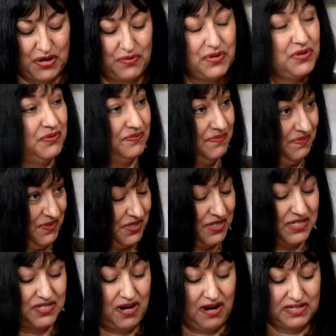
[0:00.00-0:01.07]
you
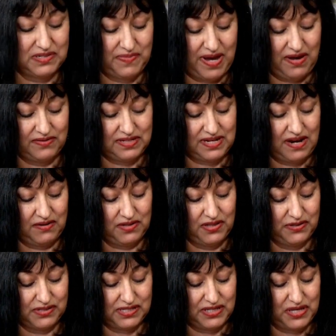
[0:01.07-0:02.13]
just talked about how
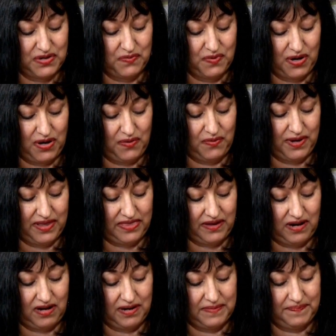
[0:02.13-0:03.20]
closely you work with
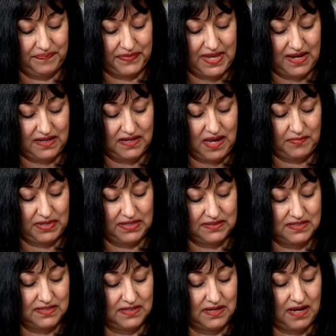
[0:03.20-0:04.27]
our economic
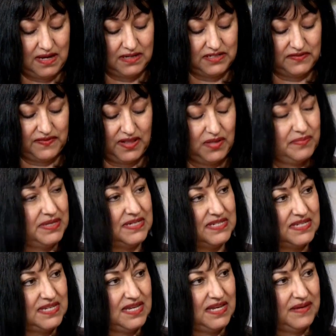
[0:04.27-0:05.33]
development
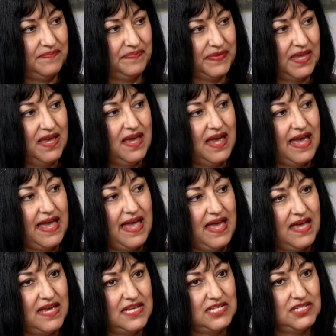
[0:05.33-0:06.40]
team
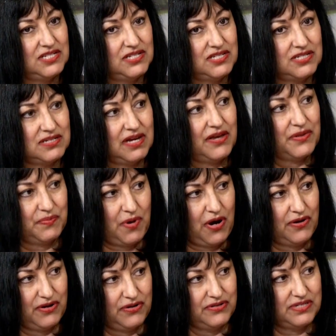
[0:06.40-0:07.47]
and other
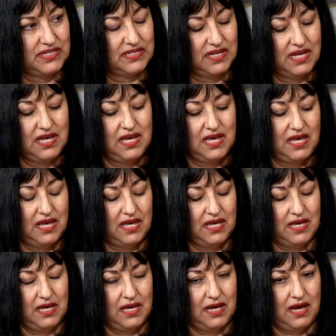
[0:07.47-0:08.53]
partners.
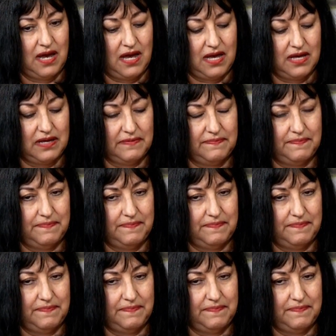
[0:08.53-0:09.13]
And